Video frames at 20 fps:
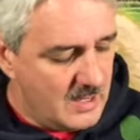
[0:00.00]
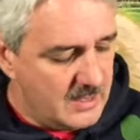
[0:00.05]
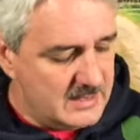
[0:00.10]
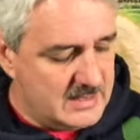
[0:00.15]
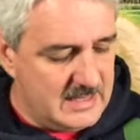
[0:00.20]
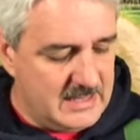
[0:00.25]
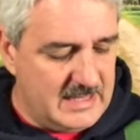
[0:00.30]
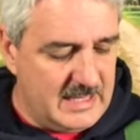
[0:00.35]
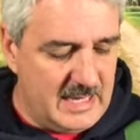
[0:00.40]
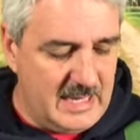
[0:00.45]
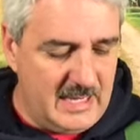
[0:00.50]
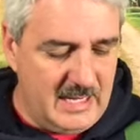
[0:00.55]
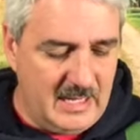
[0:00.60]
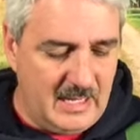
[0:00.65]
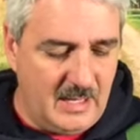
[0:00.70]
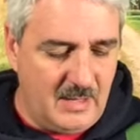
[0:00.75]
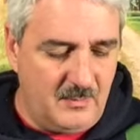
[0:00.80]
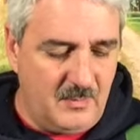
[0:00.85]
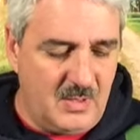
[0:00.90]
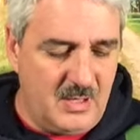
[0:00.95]
Today,
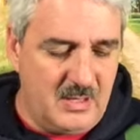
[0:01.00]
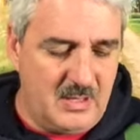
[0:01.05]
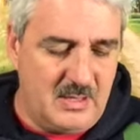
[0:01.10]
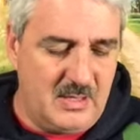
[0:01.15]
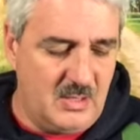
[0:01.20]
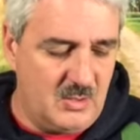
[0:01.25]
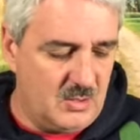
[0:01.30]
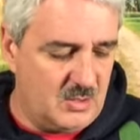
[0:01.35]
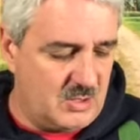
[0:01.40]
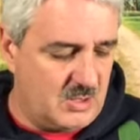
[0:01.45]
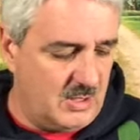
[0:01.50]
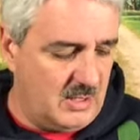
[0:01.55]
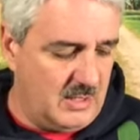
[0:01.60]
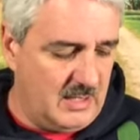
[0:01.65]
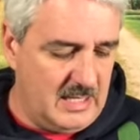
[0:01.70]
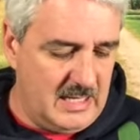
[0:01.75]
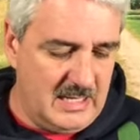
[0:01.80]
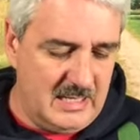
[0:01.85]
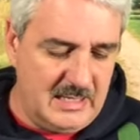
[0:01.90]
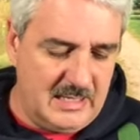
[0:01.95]
um, there's
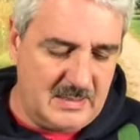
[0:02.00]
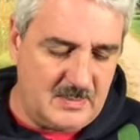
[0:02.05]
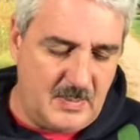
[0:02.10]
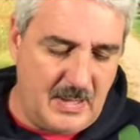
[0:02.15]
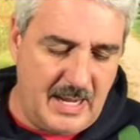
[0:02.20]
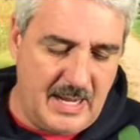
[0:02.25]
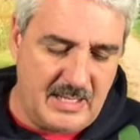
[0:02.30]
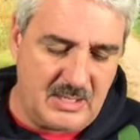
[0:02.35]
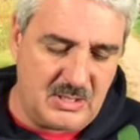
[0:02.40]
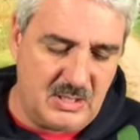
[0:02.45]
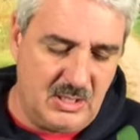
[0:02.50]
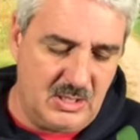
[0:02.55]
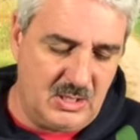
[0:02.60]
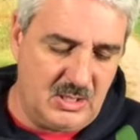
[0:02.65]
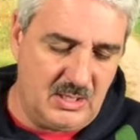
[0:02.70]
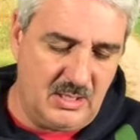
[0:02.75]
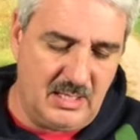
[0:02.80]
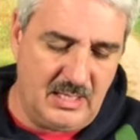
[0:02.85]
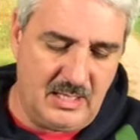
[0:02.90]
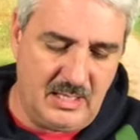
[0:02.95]
in this
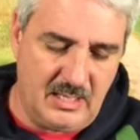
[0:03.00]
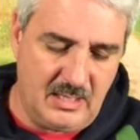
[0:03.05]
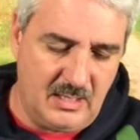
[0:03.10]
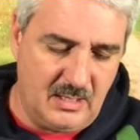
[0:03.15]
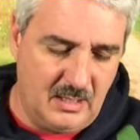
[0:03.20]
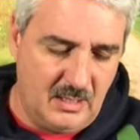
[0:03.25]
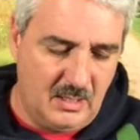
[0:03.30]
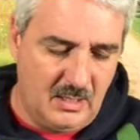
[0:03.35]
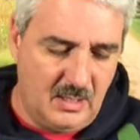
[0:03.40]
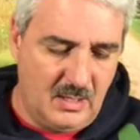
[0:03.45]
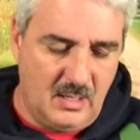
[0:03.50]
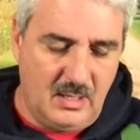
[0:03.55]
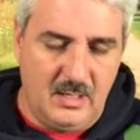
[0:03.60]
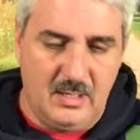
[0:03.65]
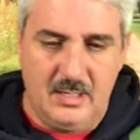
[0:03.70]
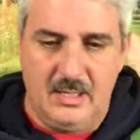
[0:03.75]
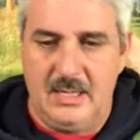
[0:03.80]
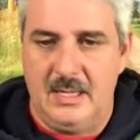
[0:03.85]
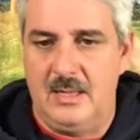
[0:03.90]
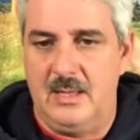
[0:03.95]
passage in
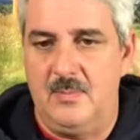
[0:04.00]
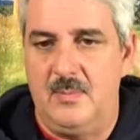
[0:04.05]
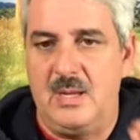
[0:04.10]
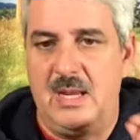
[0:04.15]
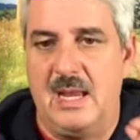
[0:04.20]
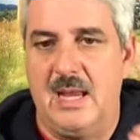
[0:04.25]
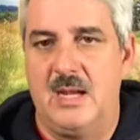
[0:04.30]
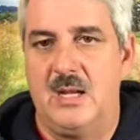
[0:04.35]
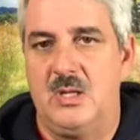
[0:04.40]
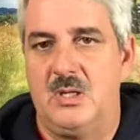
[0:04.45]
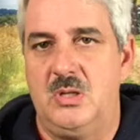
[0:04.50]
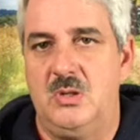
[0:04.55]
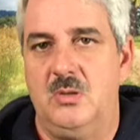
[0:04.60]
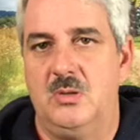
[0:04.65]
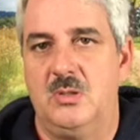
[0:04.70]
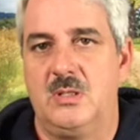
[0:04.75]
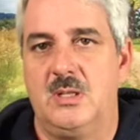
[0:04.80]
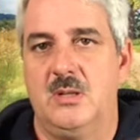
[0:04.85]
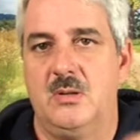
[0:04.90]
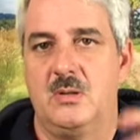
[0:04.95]
in the
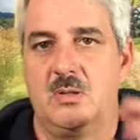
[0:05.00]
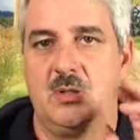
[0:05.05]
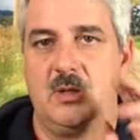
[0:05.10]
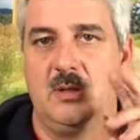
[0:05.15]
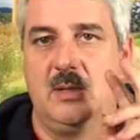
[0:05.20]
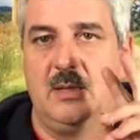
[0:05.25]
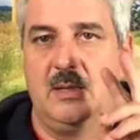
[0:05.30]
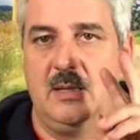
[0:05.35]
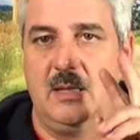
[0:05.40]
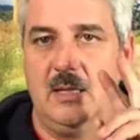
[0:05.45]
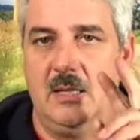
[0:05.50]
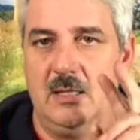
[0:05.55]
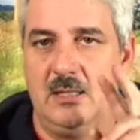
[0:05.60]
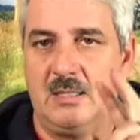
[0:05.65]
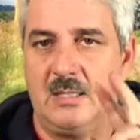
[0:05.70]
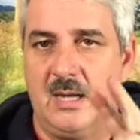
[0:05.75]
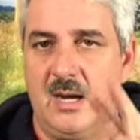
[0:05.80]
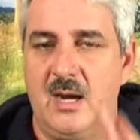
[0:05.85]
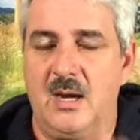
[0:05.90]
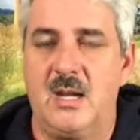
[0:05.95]
Beatitudes, there's he's
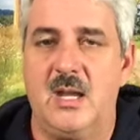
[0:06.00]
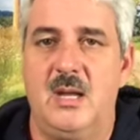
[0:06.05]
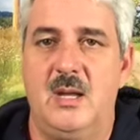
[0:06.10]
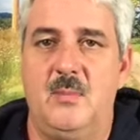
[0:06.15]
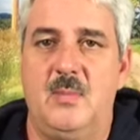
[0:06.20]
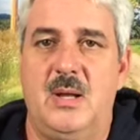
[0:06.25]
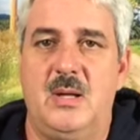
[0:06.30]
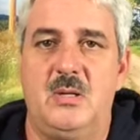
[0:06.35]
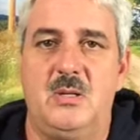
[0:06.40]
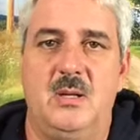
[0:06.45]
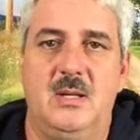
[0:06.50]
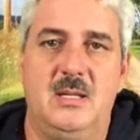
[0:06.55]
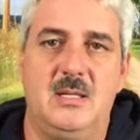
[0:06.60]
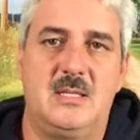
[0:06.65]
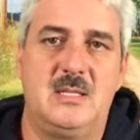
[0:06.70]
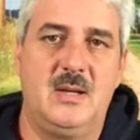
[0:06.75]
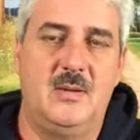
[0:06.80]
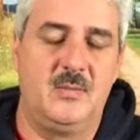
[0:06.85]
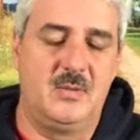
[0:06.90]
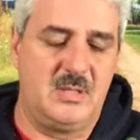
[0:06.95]
talking about
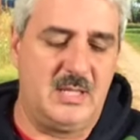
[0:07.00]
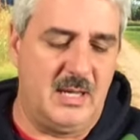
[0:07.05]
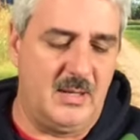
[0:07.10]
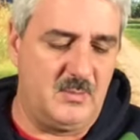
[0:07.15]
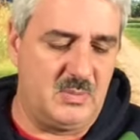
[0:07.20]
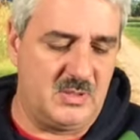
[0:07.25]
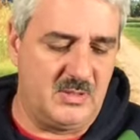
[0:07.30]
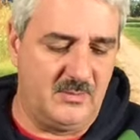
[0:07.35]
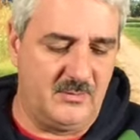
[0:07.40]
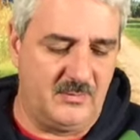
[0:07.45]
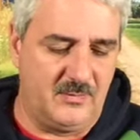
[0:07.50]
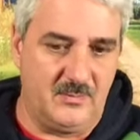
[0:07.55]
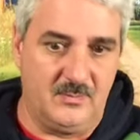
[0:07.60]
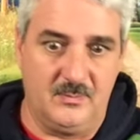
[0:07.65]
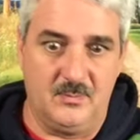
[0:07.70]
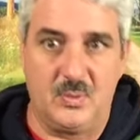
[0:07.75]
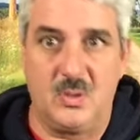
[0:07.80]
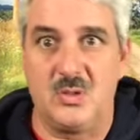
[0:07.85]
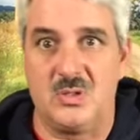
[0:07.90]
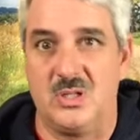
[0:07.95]
several types of
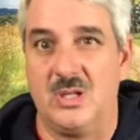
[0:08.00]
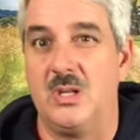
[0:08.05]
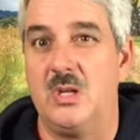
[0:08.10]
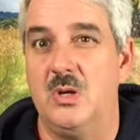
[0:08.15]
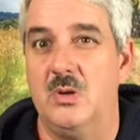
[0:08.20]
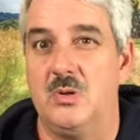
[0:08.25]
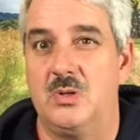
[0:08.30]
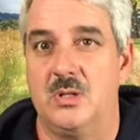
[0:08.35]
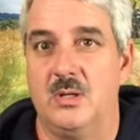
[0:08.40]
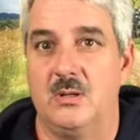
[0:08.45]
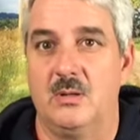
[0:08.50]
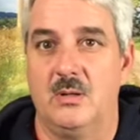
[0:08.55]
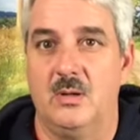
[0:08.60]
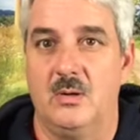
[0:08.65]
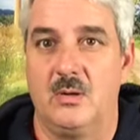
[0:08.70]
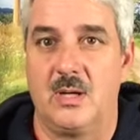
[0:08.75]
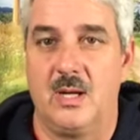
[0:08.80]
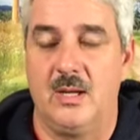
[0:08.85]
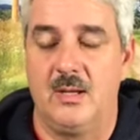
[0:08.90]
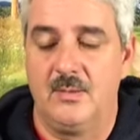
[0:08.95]
persecution,
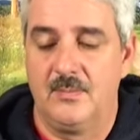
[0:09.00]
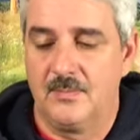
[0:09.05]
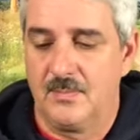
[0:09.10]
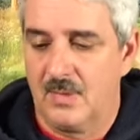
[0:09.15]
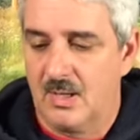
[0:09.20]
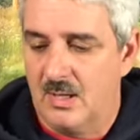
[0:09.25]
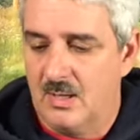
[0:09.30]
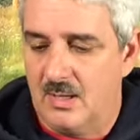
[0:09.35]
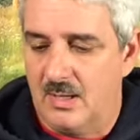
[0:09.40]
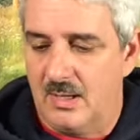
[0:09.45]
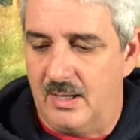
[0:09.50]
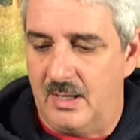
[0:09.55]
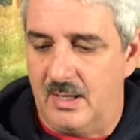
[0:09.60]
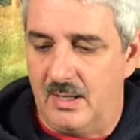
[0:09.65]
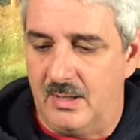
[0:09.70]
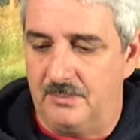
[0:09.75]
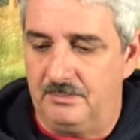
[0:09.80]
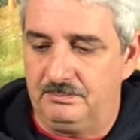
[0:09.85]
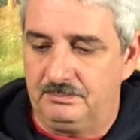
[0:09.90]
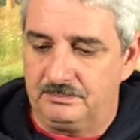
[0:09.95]
okay?
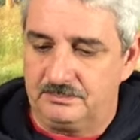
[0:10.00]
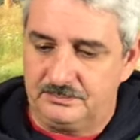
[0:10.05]
Um,